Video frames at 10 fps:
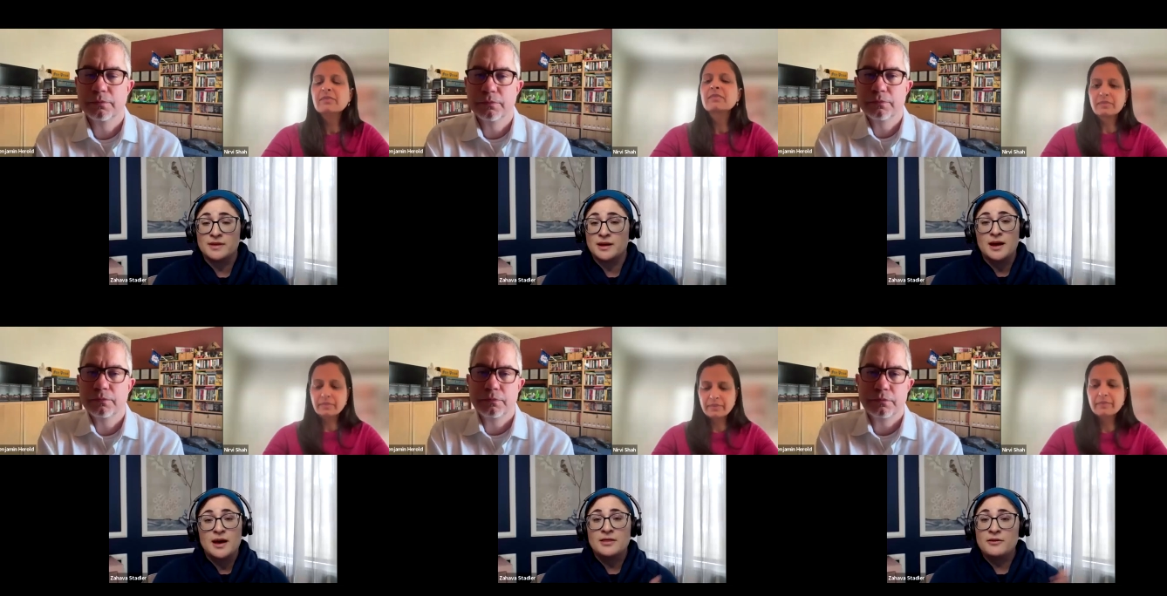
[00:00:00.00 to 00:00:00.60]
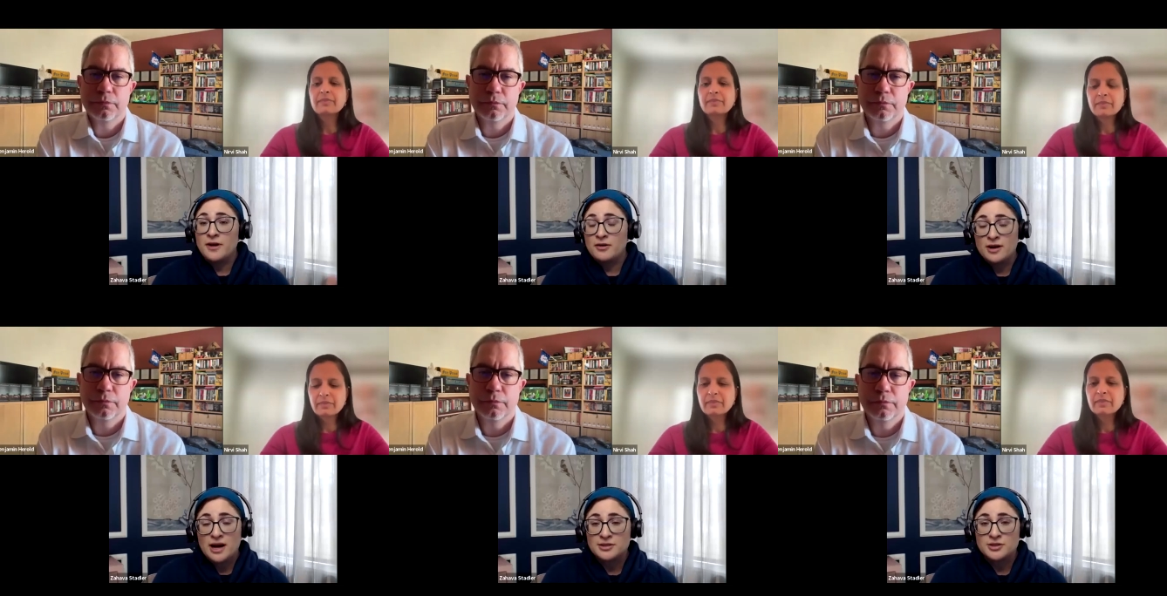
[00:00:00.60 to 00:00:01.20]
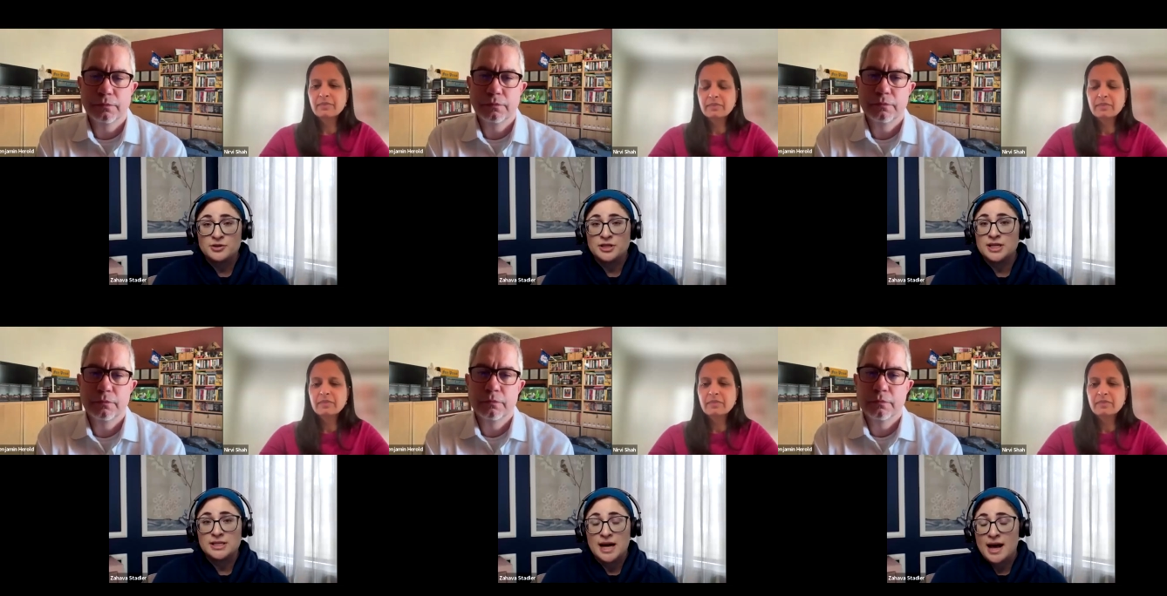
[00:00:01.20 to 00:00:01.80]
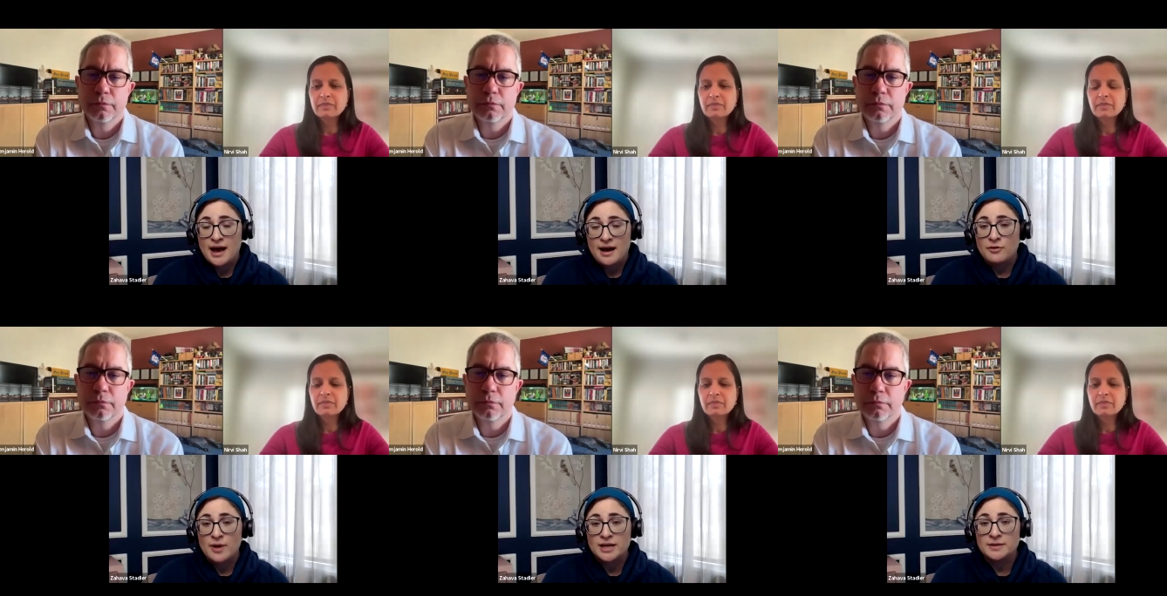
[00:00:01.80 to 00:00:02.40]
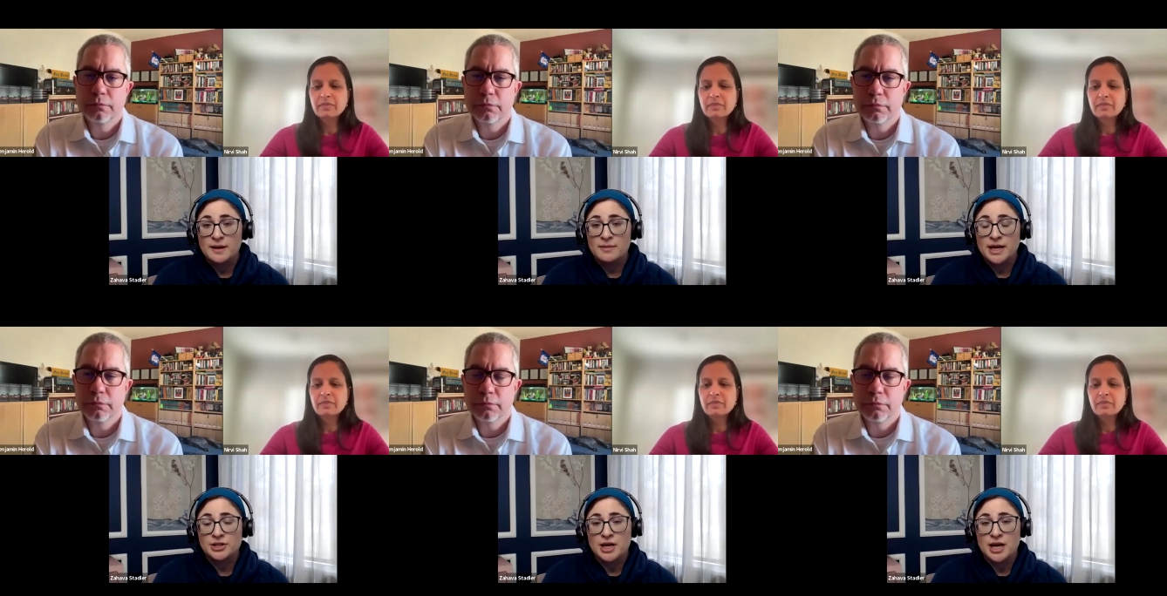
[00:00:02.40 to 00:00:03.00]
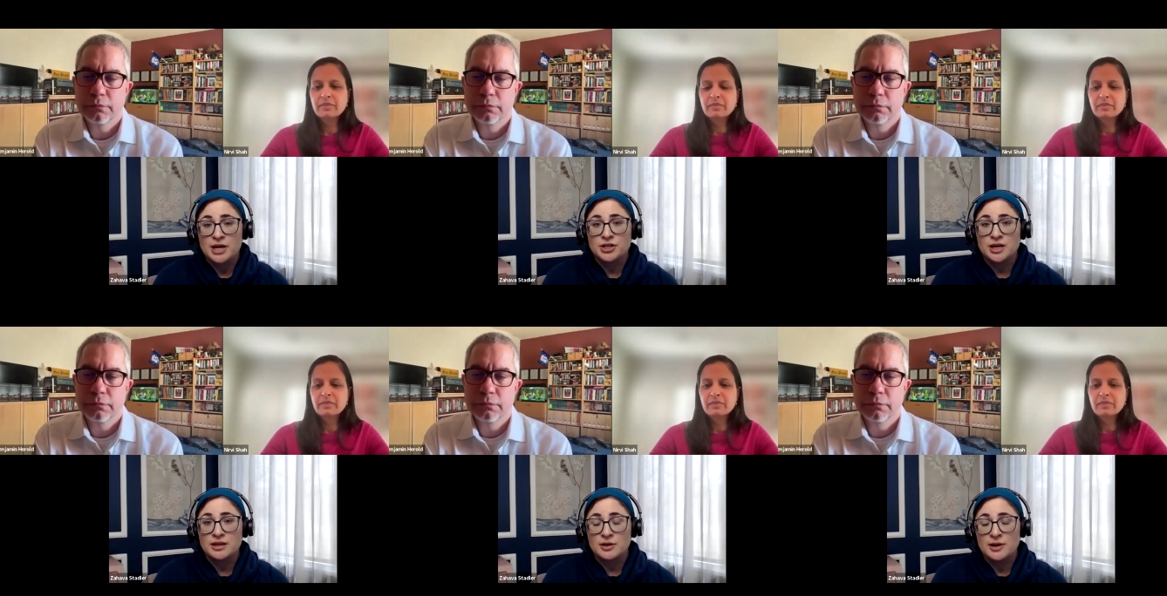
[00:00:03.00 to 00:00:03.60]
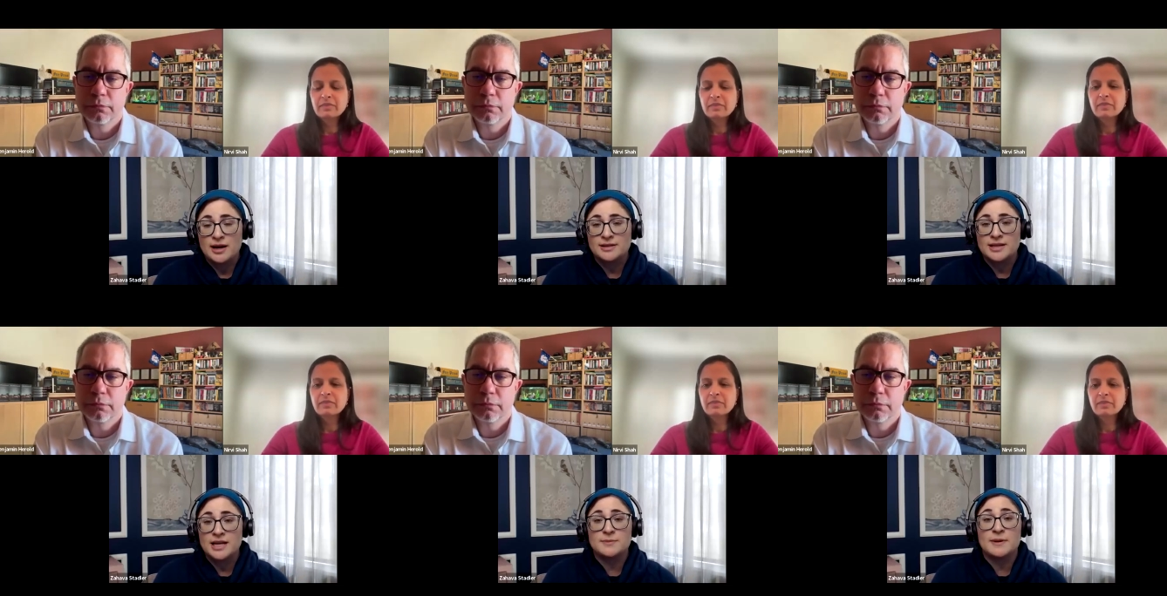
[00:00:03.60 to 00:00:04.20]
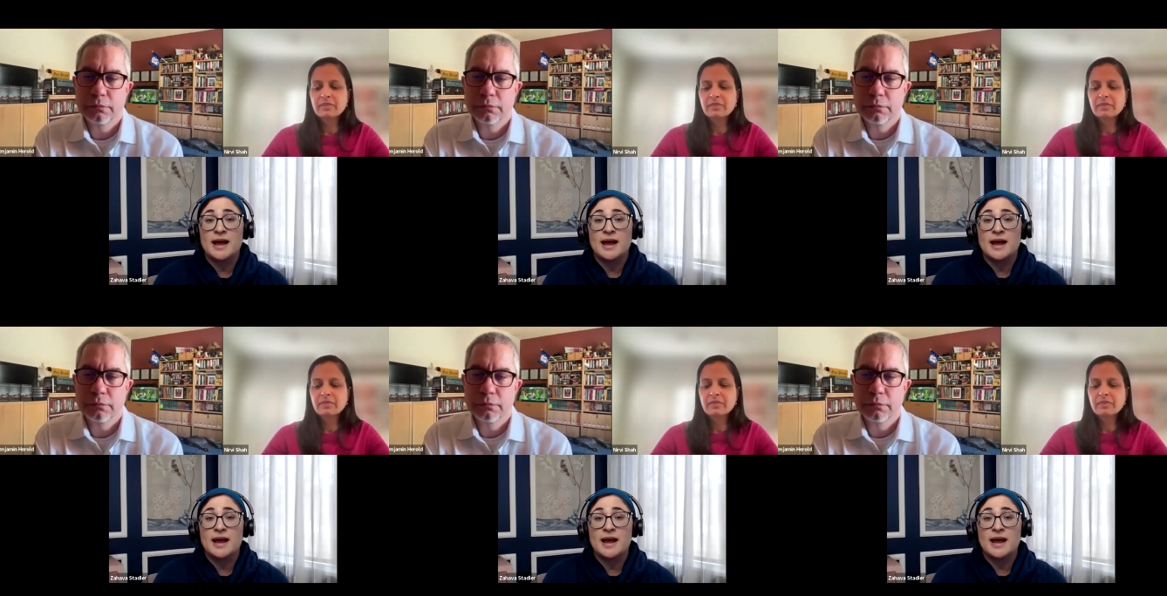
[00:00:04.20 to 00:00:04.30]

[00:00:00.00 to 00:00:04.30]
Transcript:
Speaker 1: The, the federal constitution does not have a right to public education in the United States, but